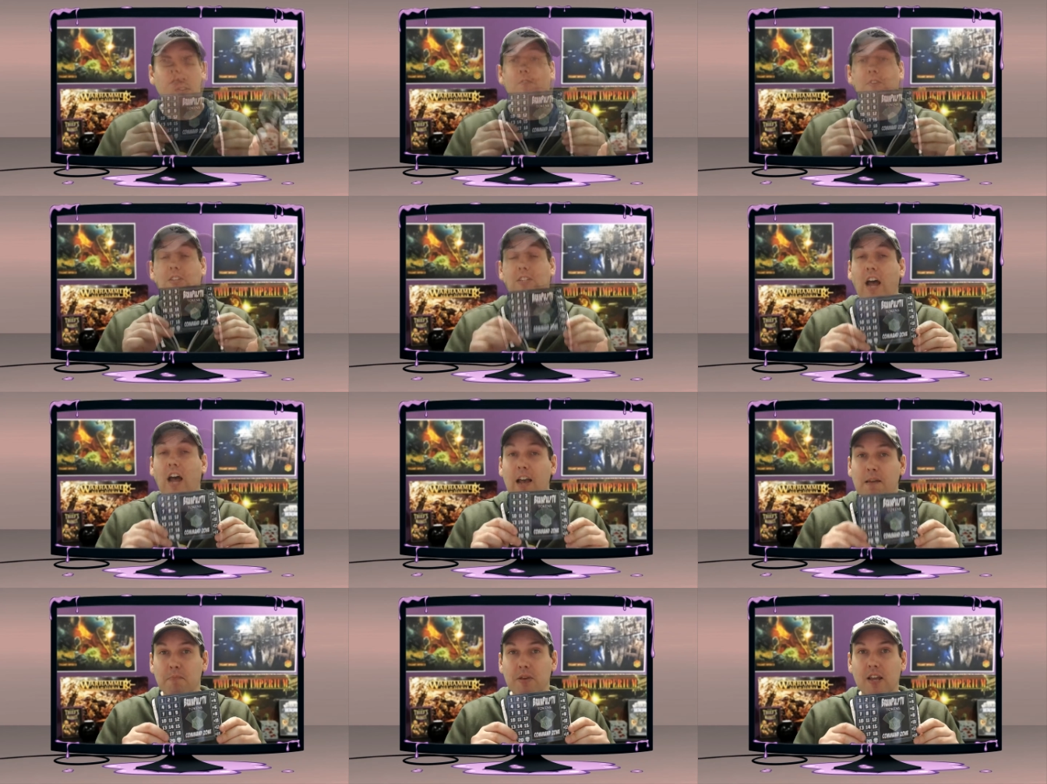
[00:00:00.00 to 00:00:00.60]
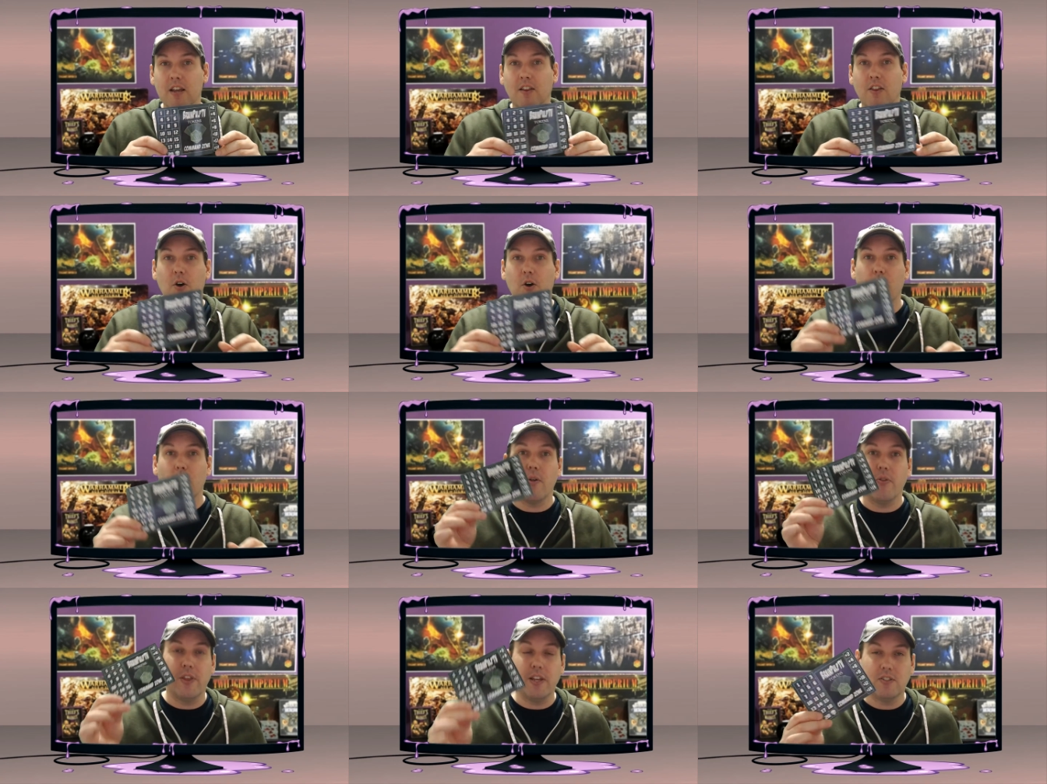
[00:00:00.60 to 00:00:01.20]
For the time being
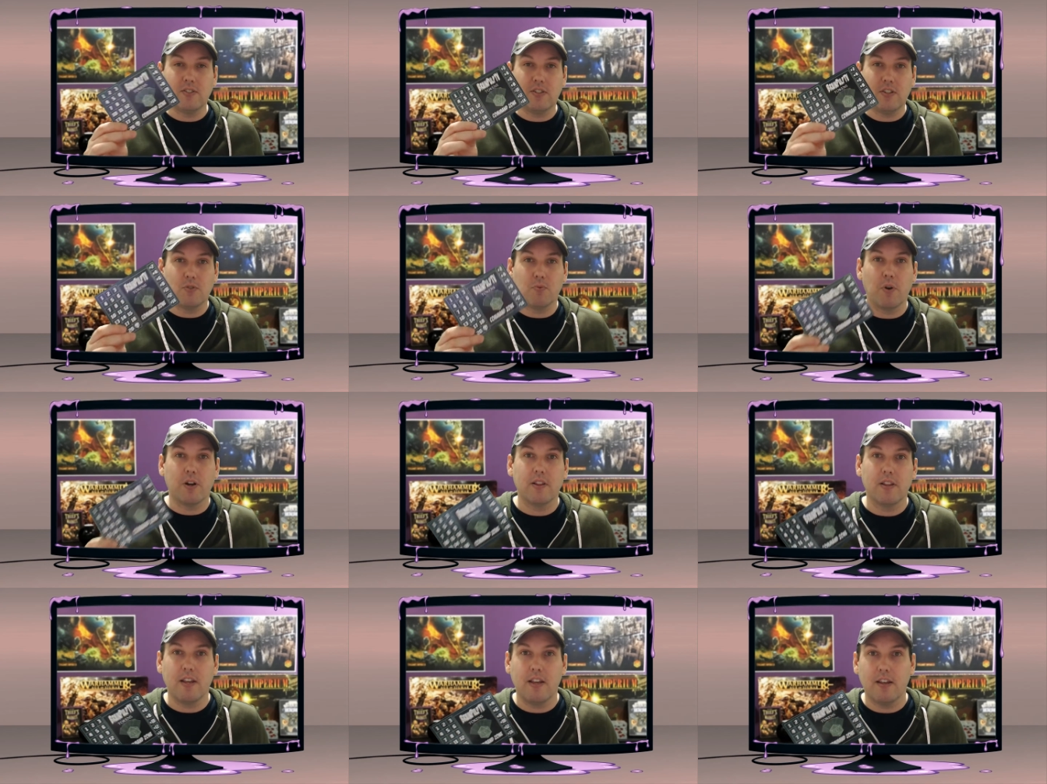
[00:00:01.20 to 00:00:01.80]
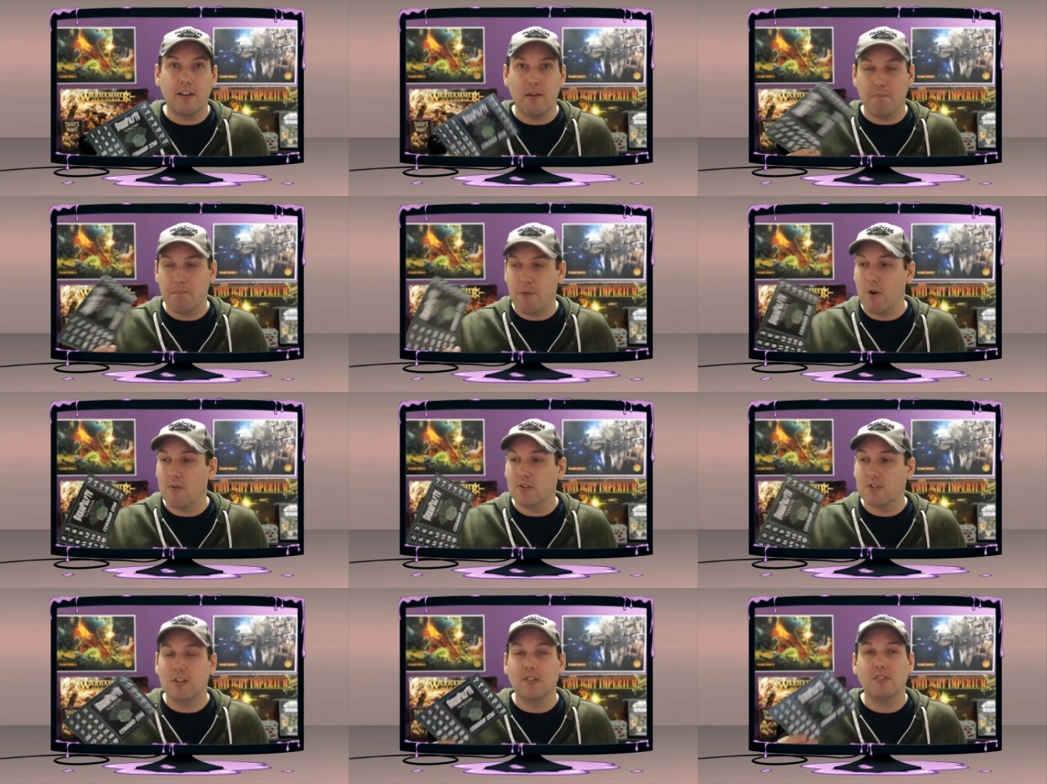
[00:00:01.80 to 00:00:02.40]
though, this is one of the
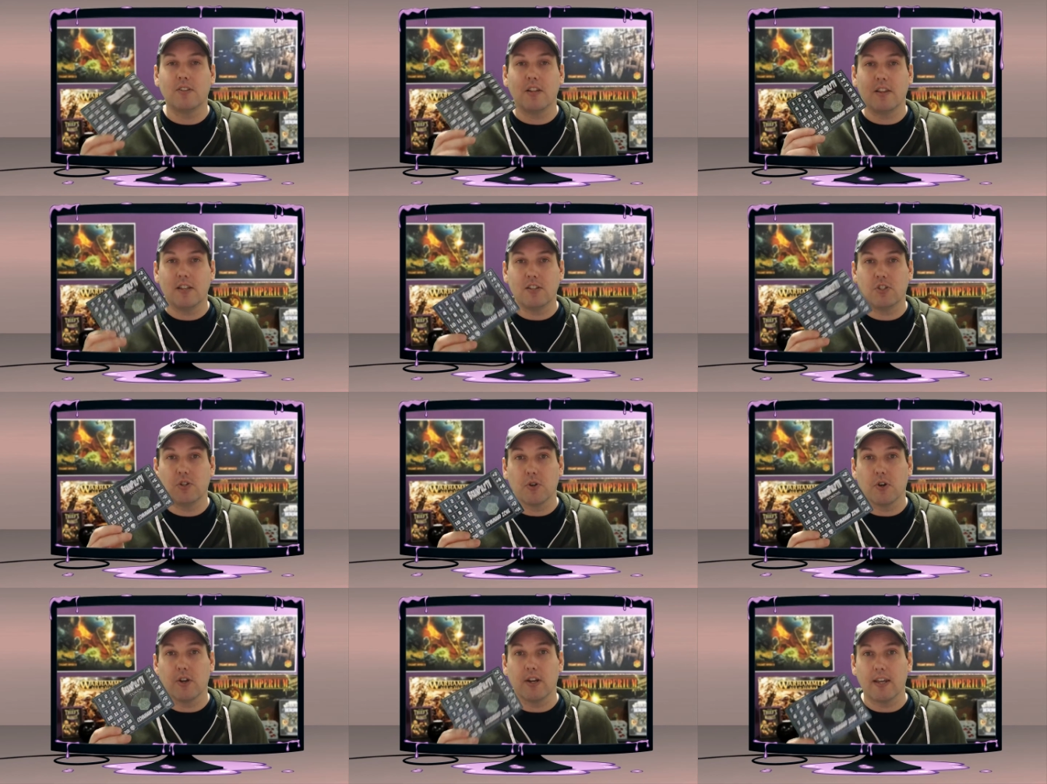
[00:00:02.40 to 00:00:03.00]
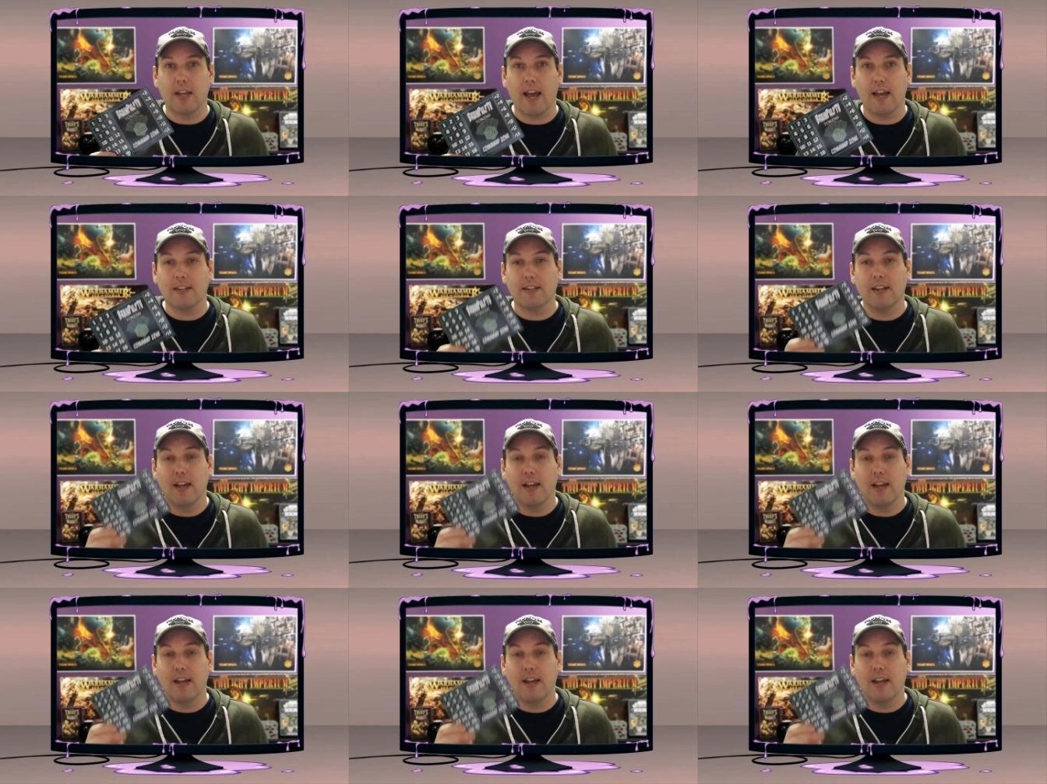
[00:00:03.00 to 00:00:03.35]
bonuses that you're going to get